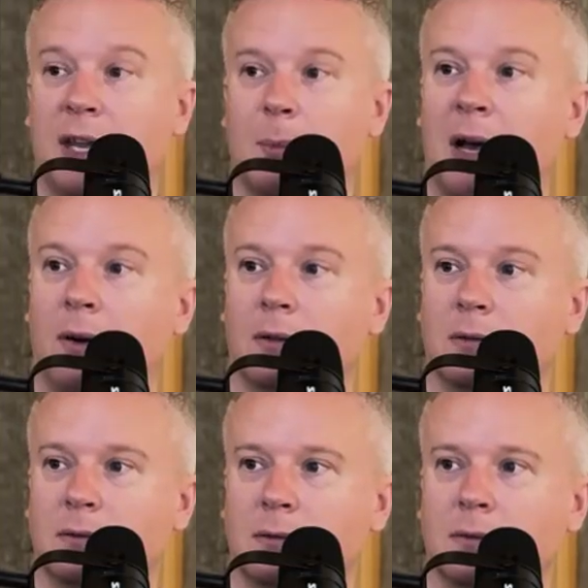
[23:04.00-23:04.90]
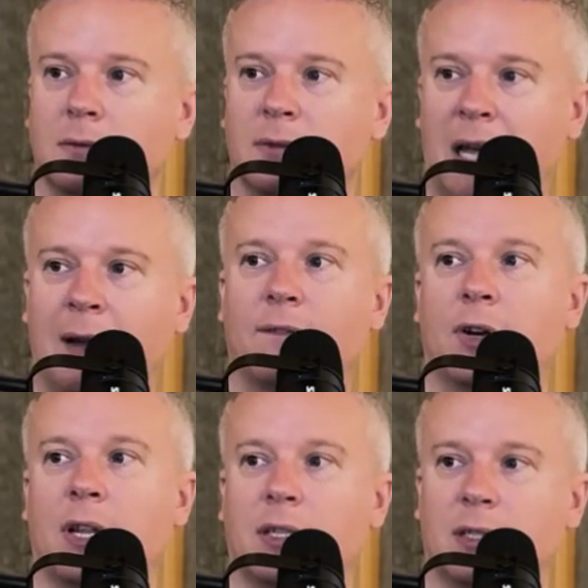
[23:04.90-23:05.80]
about the
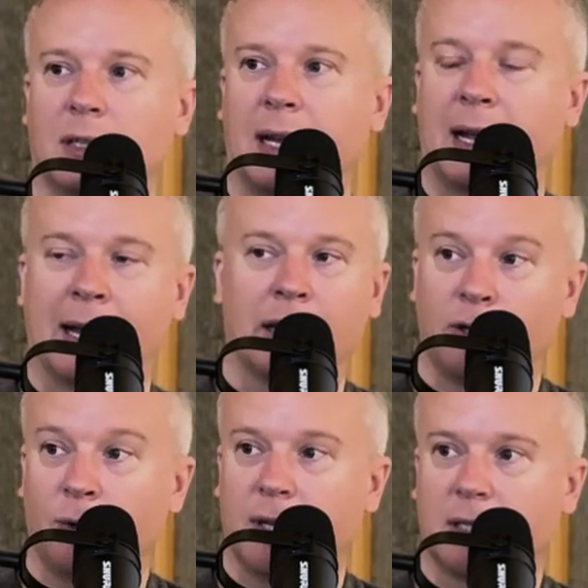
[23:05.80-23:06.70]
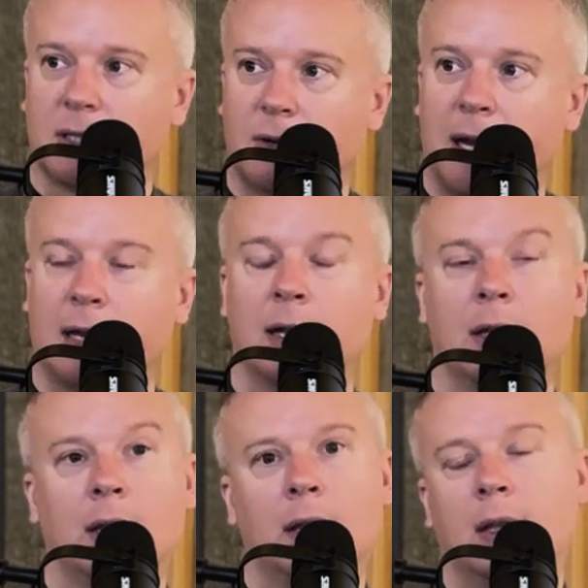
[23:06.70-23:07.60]
efforting to I got to do this, right?
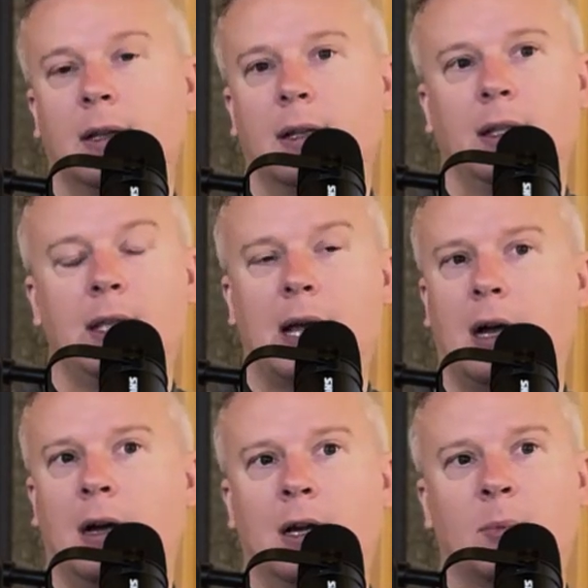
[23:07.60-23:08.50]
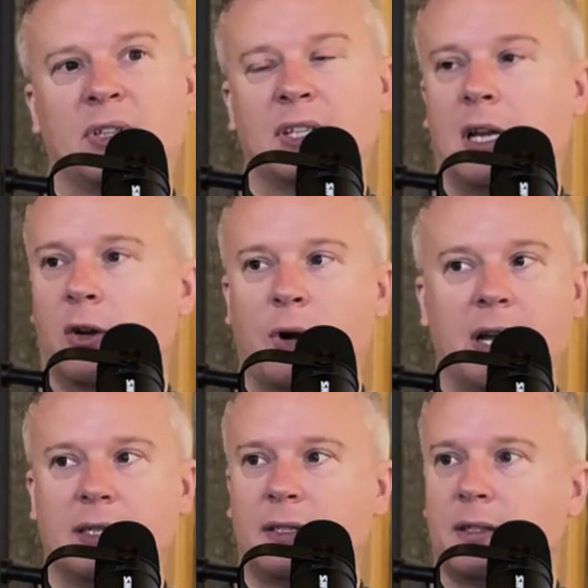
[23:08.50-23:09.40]
Yeah, 100%
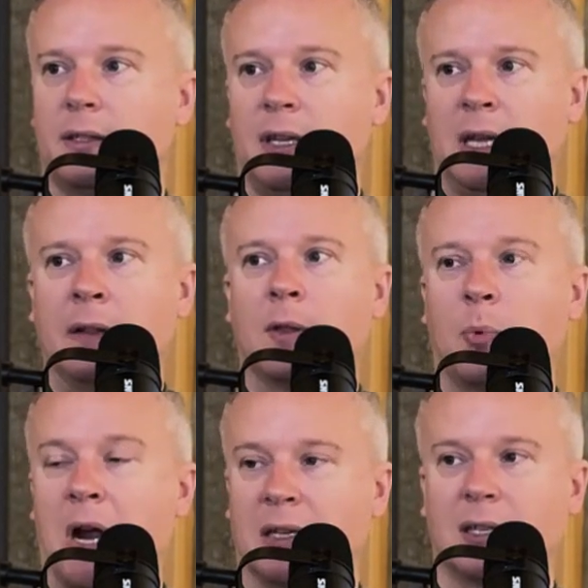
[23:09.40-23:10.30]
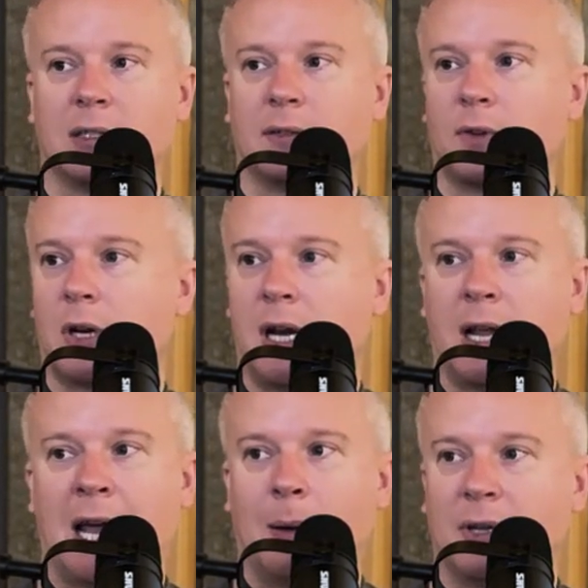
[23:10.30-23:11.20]
grace in the process of
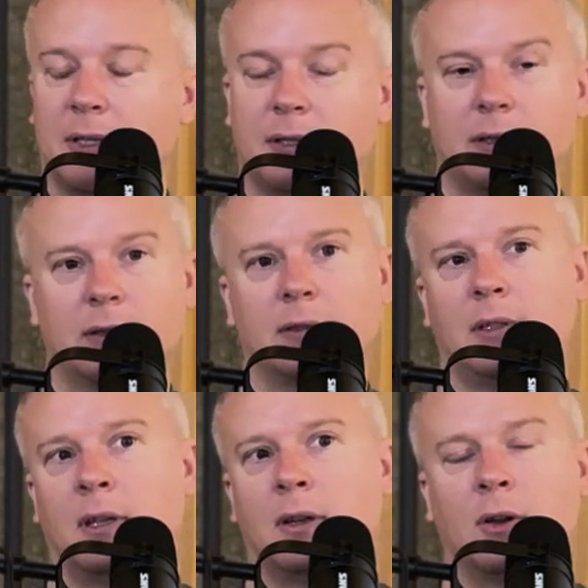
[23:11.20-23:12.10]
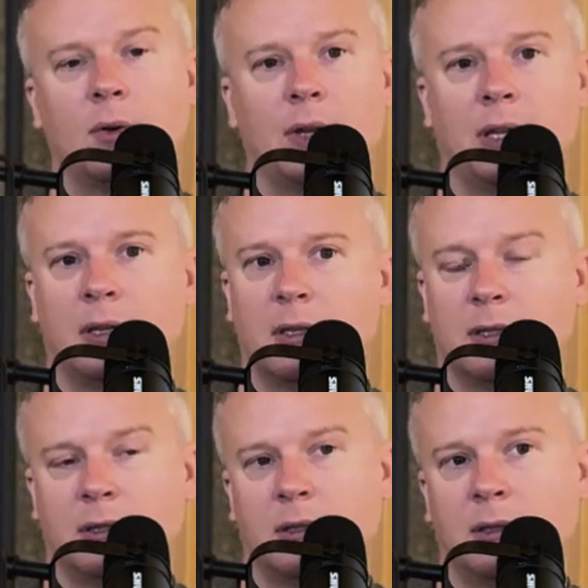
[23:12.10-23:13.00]
creating habits,
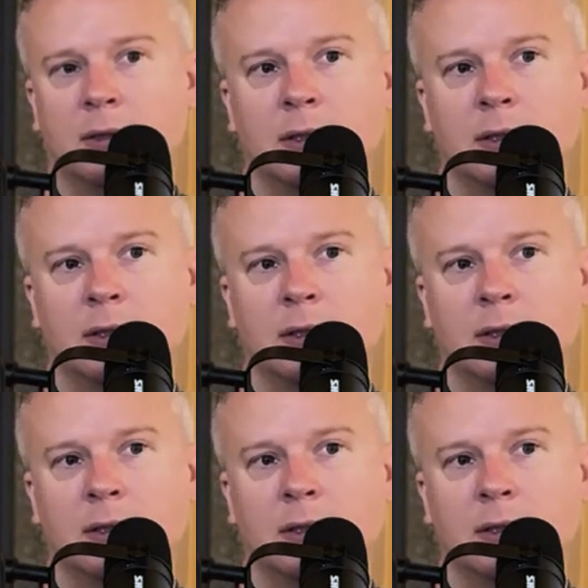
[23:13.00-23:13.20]
is